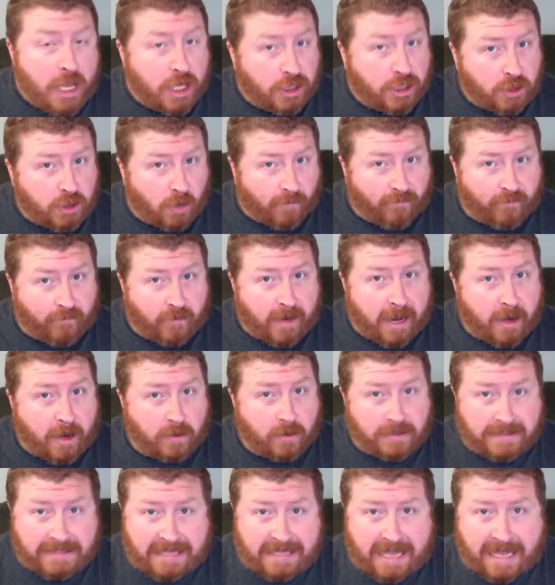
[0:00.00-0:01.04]
Don't forget our
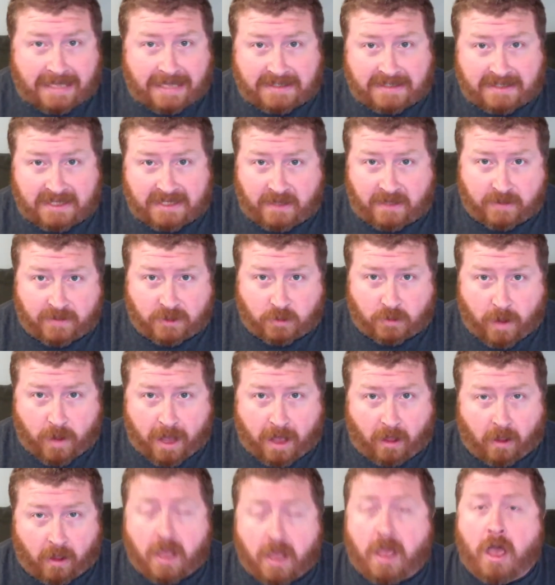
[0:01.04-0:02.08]
C S team as
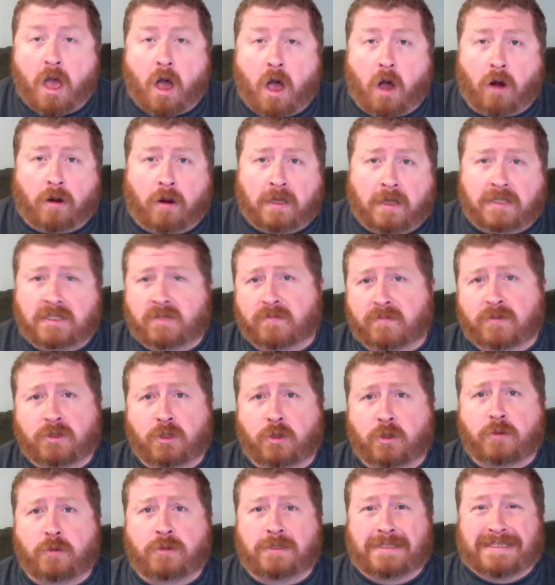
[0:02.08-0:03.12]
well. Our customer
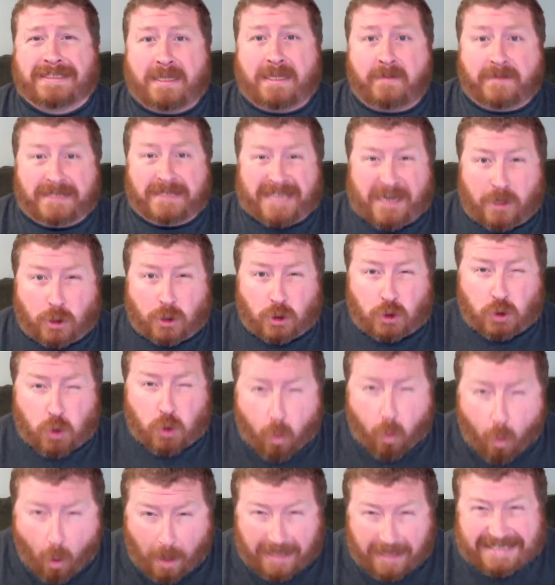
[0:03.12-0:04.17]
solutions team is here
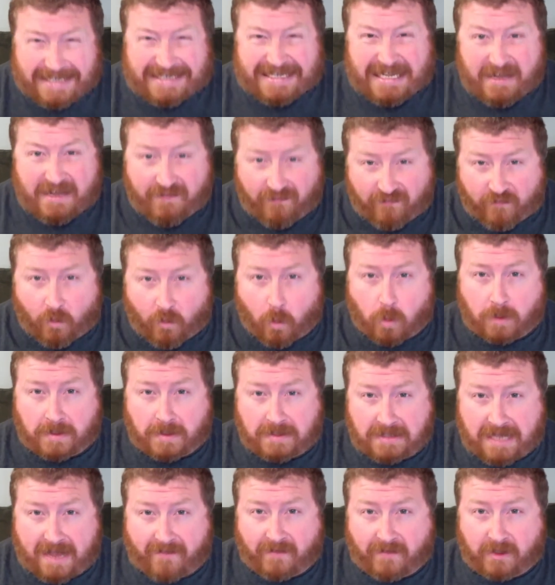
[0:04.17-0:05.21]
twenty-four
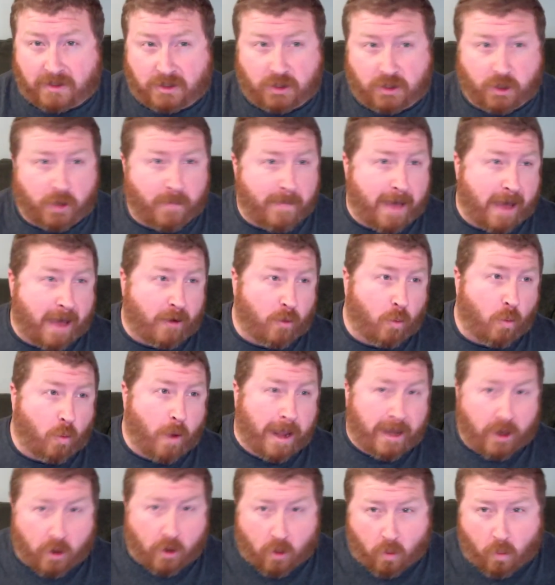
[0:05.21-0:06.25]
seven. So no matter
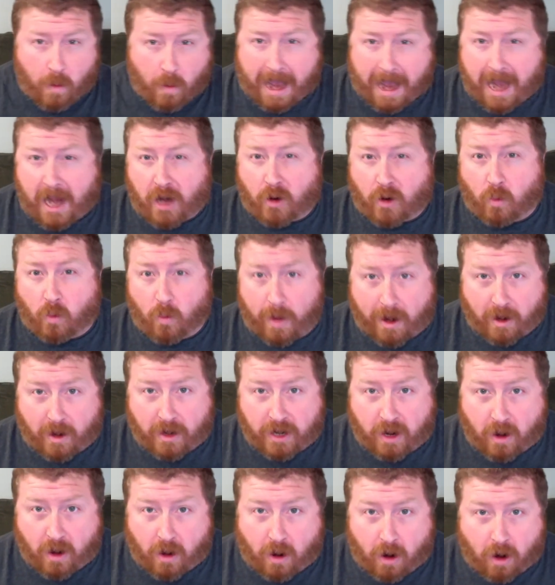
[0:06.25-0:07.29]
when you're awake or where
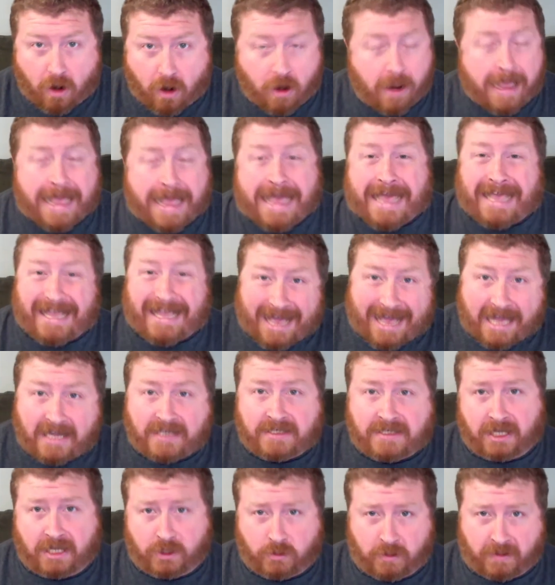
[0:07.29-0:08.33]
you are, get in
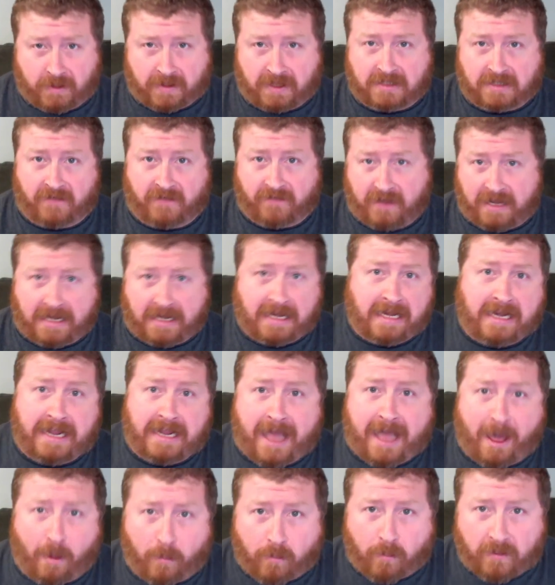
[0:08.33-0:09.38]
touch with us if you need any
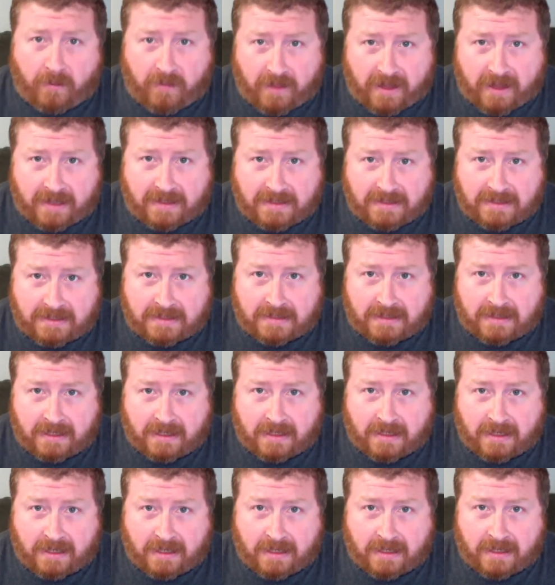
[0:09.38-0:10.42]
help with this.
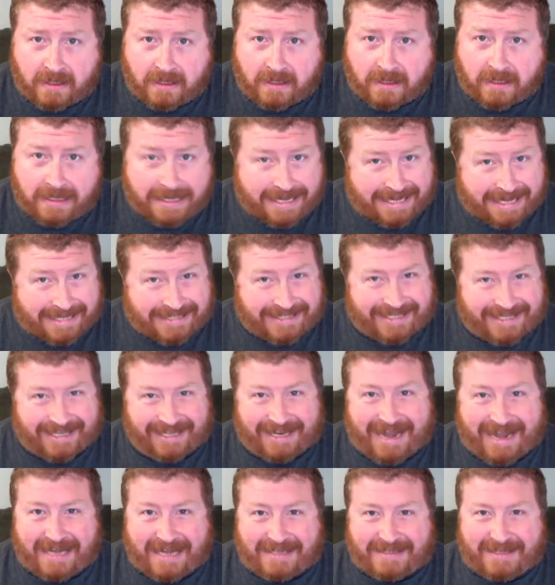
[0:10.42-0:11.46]
Until
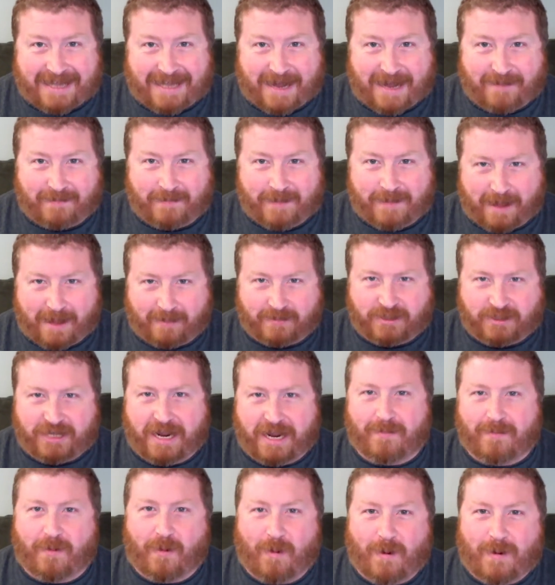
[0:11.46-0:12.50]
next time, I'm
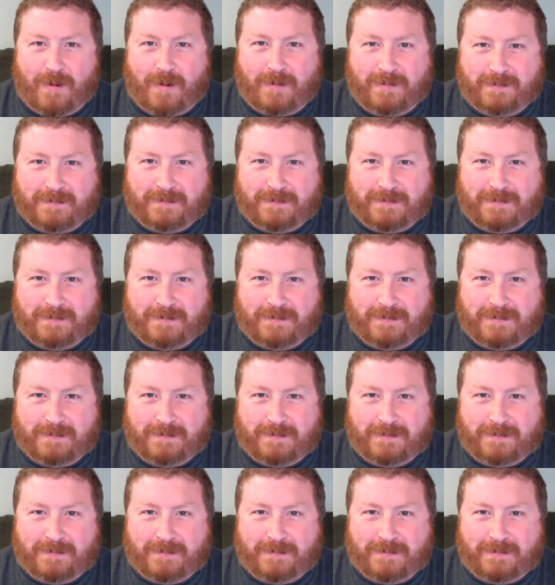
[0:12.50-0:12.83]
Jay Moore.